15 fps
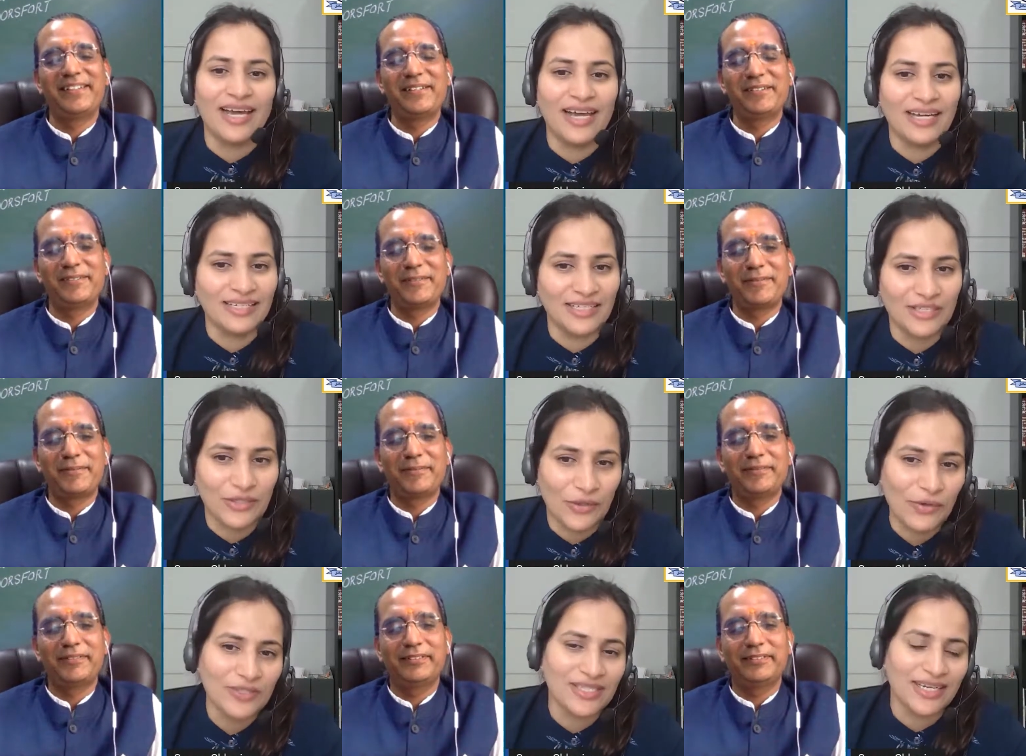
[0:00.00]
Speaker 1: and it
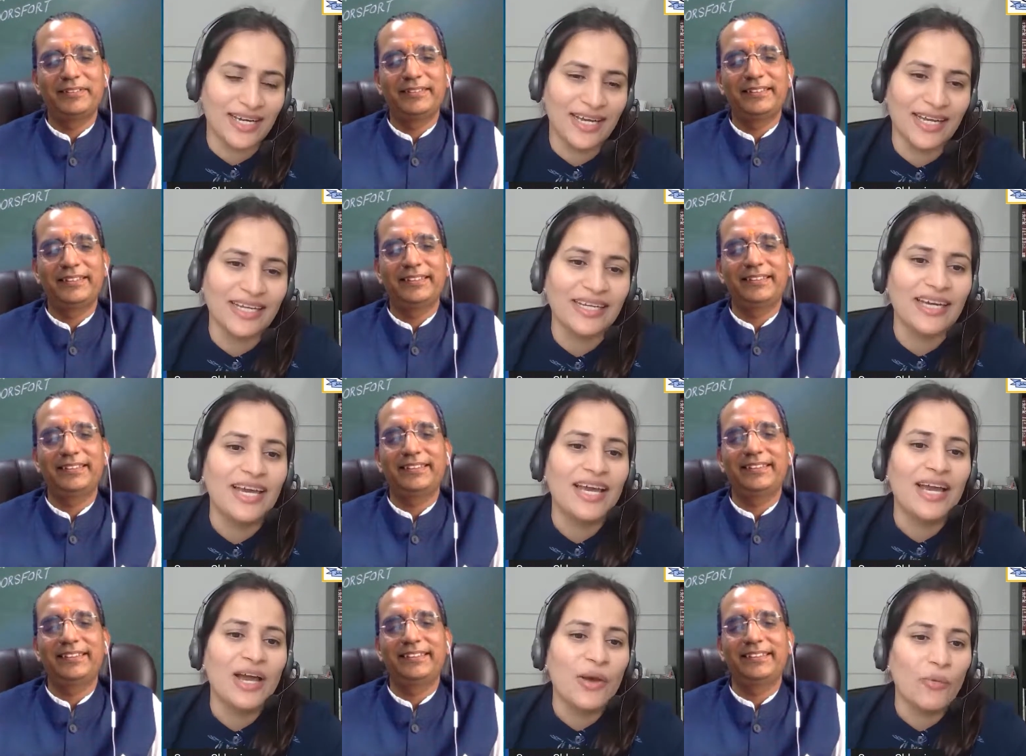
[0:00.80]
goes like
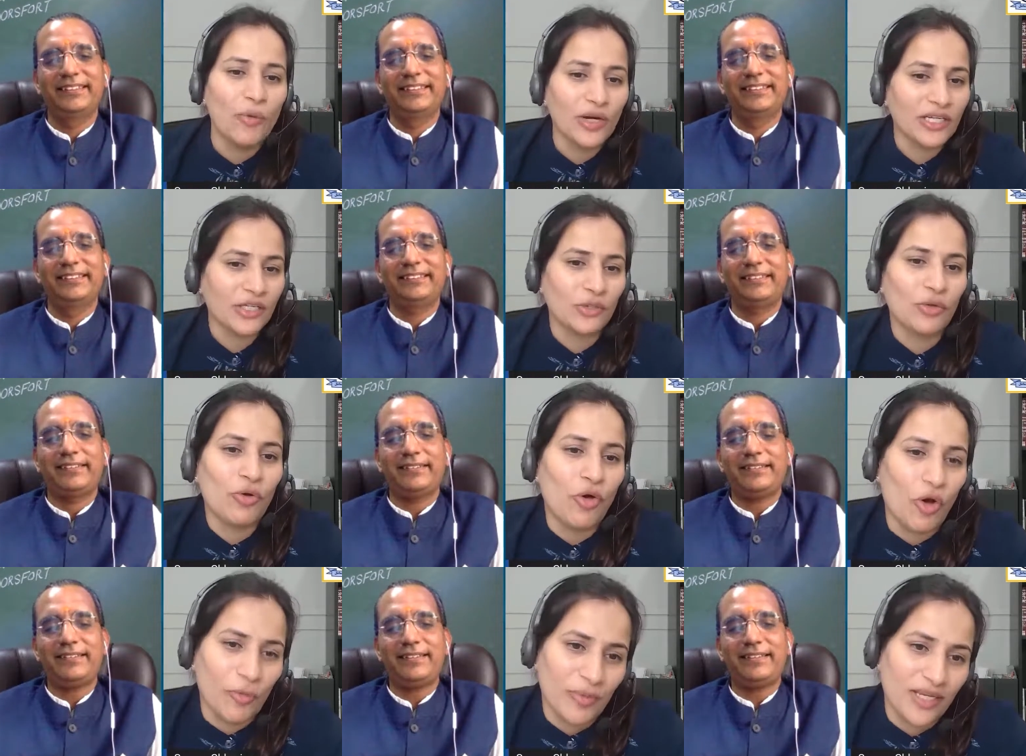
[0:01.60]
what are your
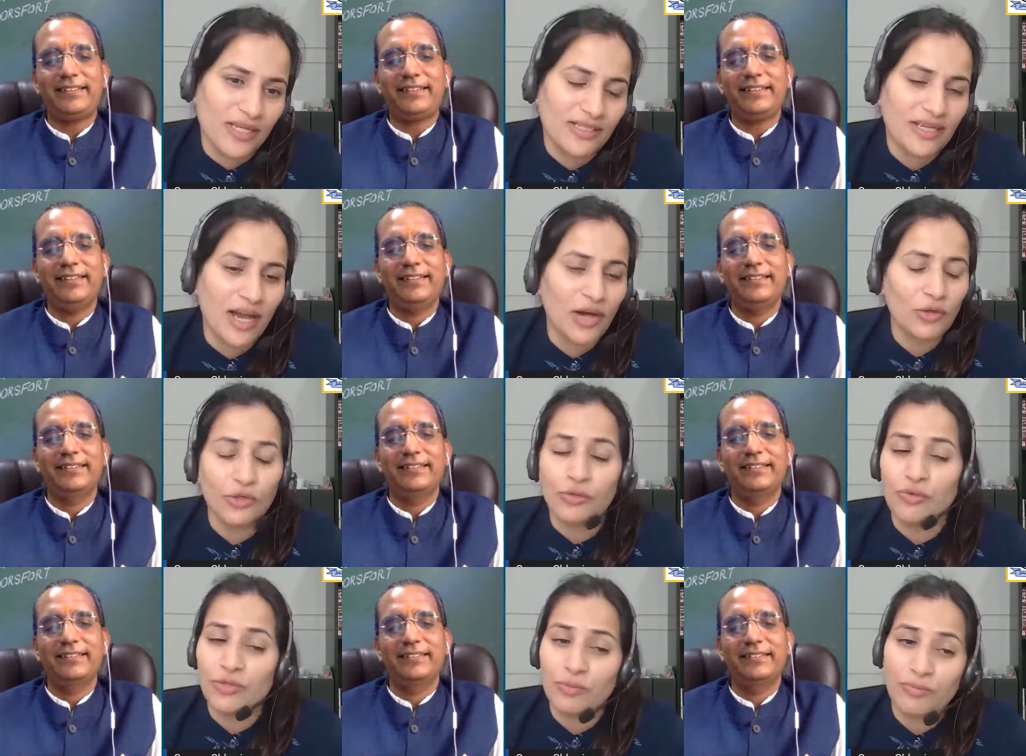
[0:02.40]
hobbies? How do
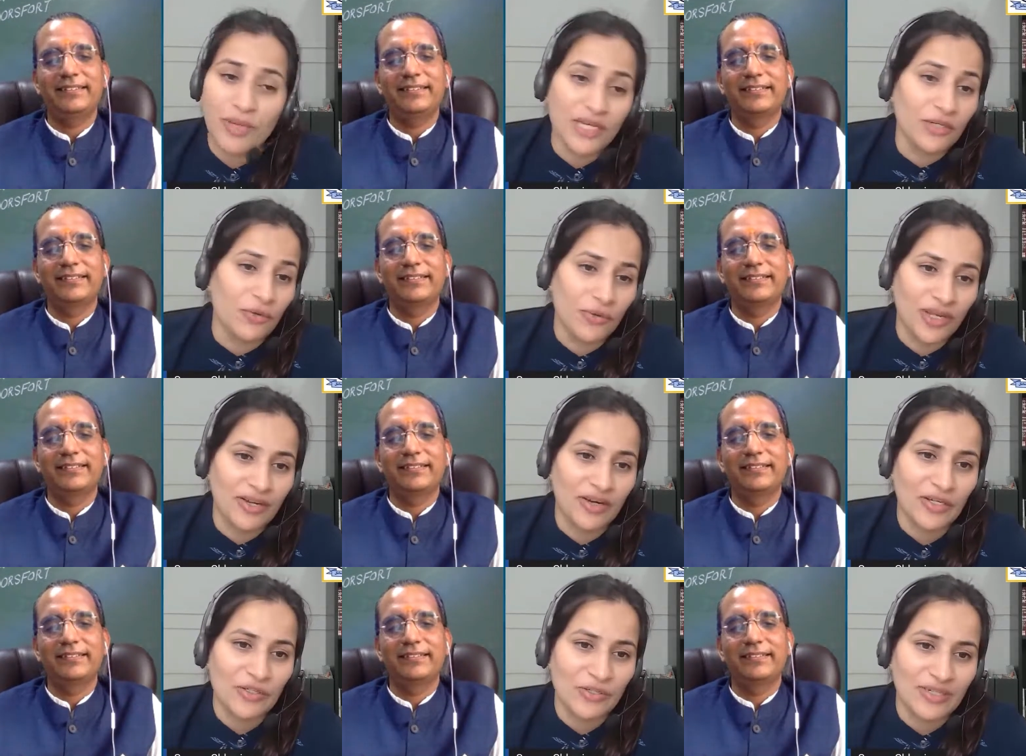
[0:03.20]
you spend your
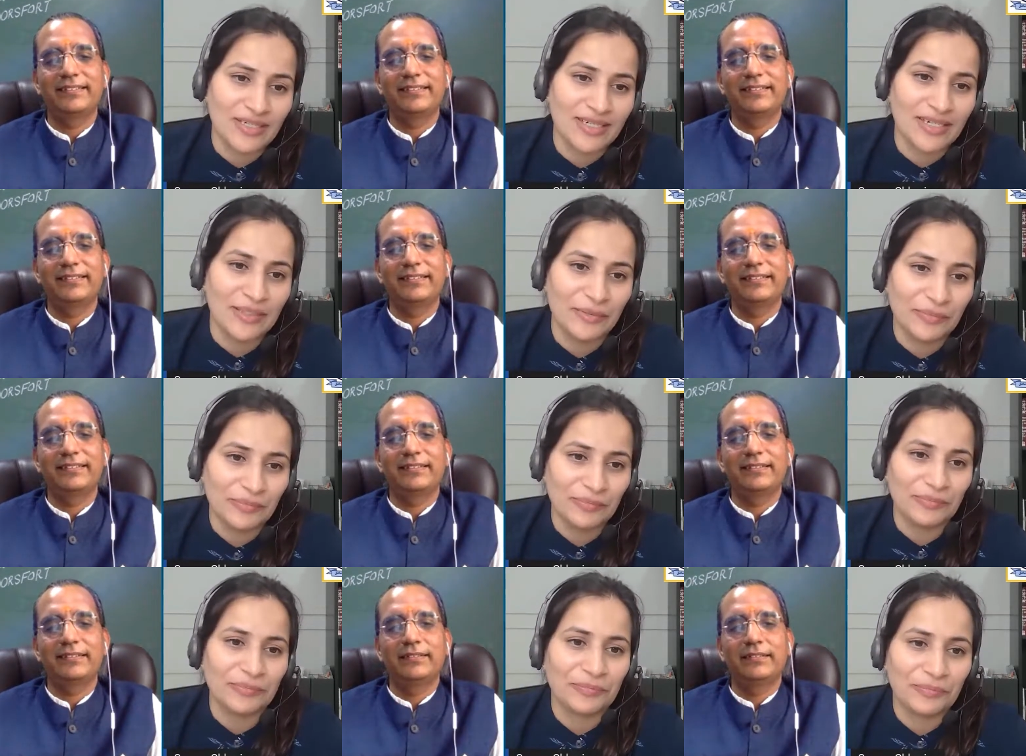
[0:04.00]
recreational time?
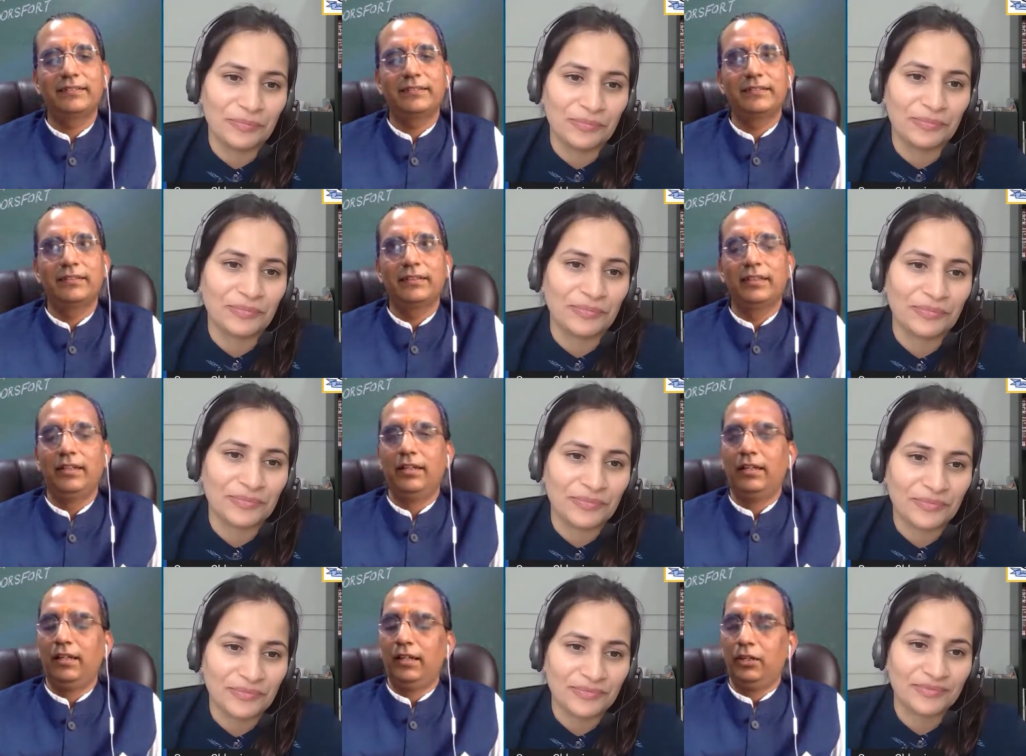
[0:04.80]

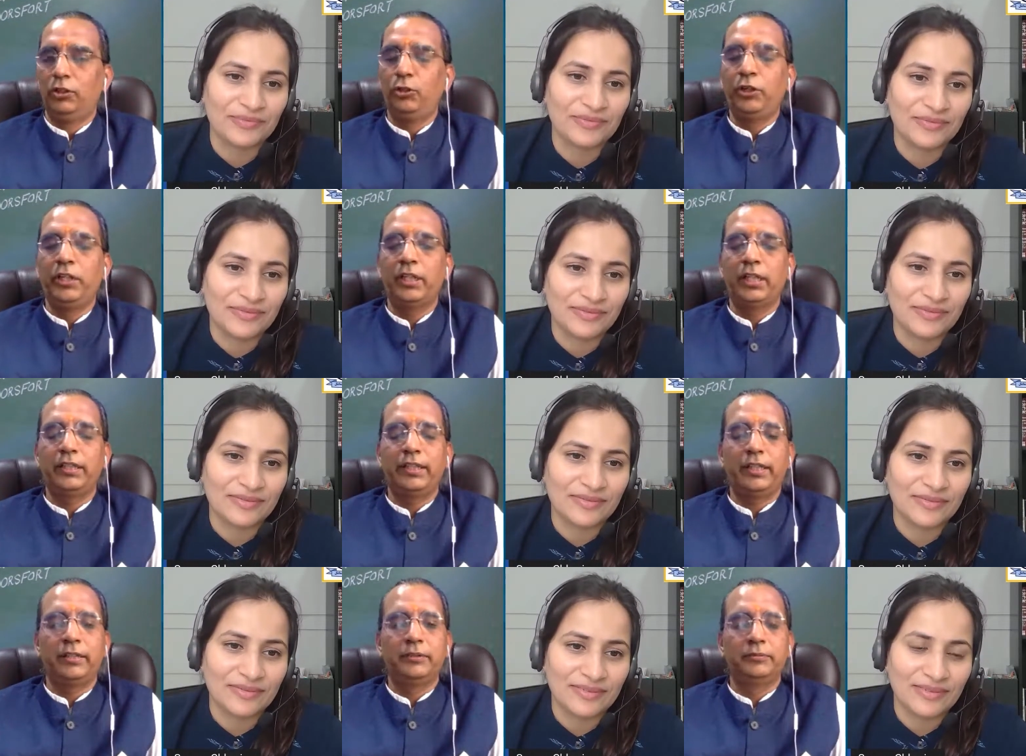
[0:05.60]
Speaker 2: Doing
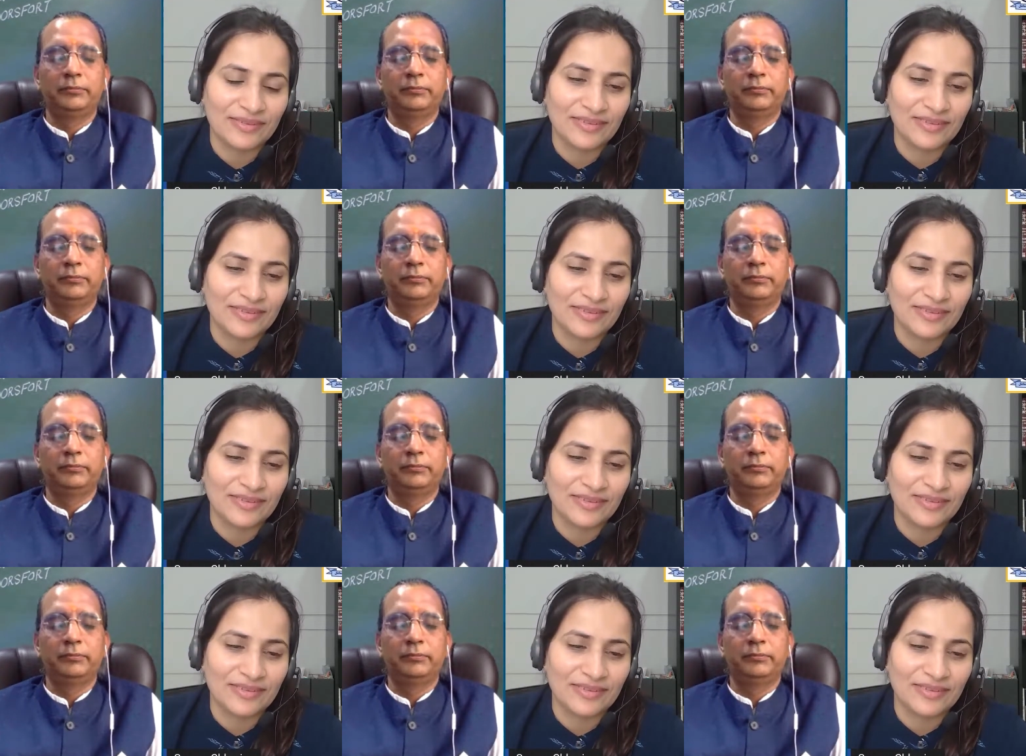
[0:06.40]
nothing.